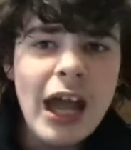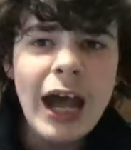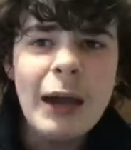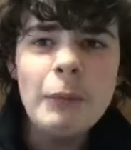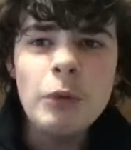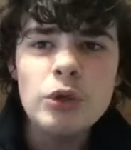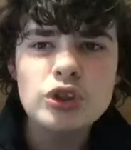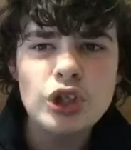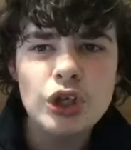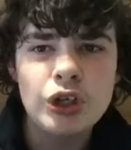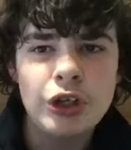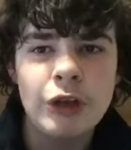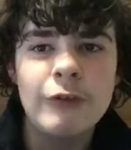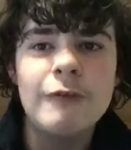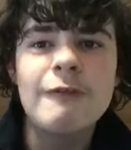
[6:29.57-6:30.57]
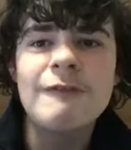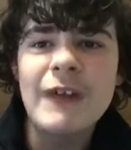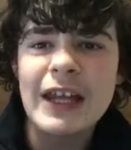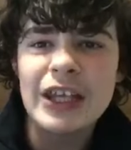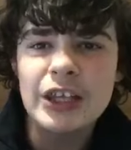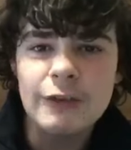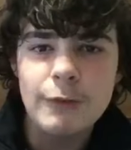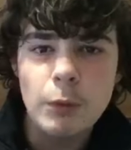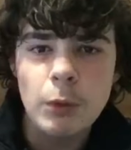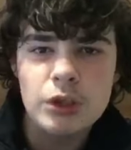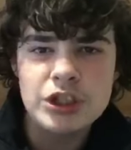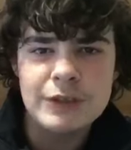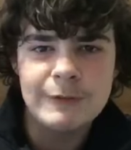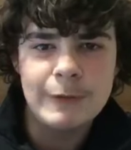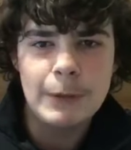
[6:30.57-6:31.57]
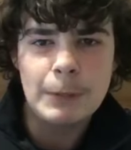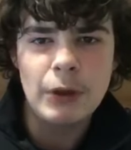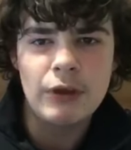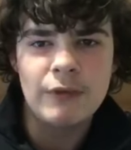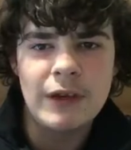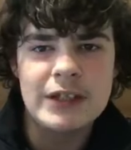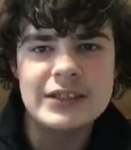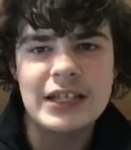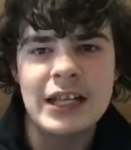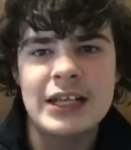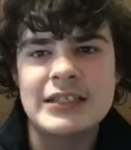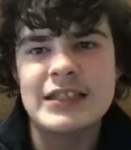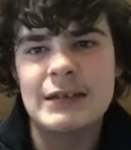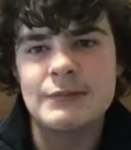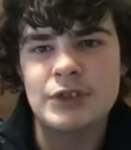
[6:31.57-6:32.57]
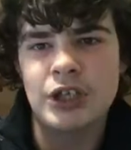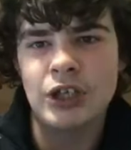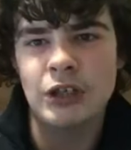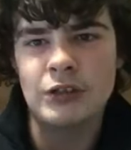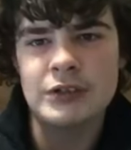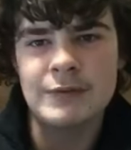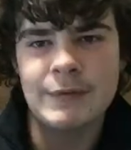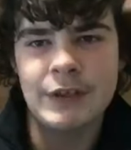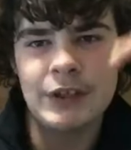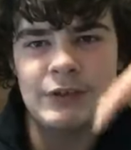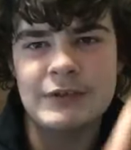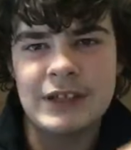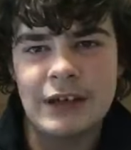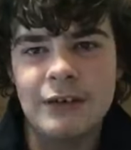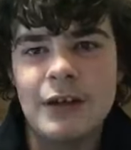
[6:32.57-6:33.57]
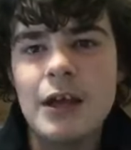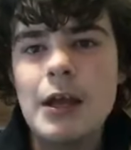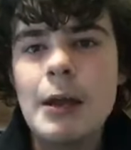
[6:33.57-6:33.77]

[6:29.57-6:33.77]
I'm Wodan. You. Thank you for watching, Theme Park Fans, and it's time to close the video down.